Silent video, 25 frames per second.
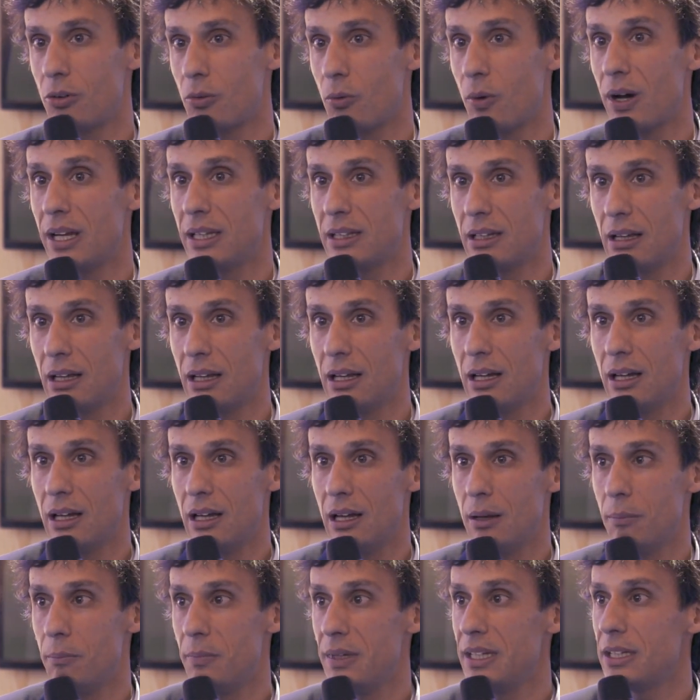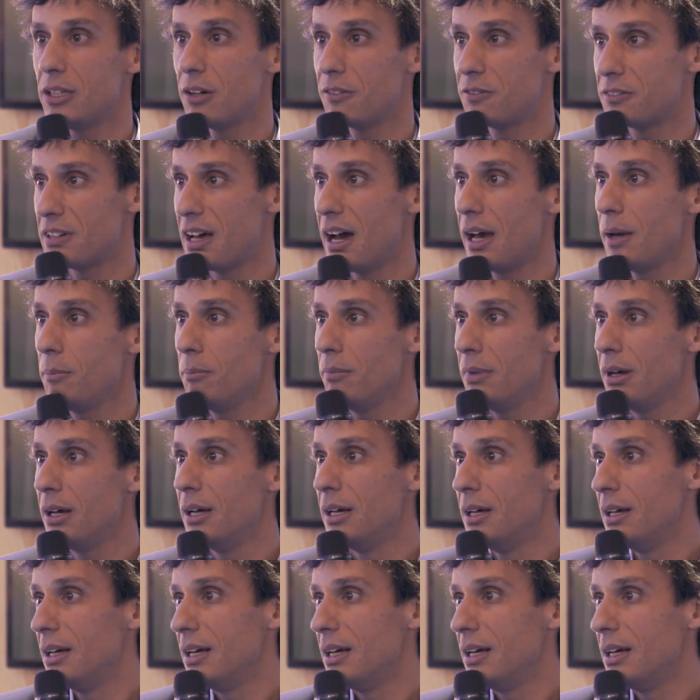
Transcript: quite a bit of time,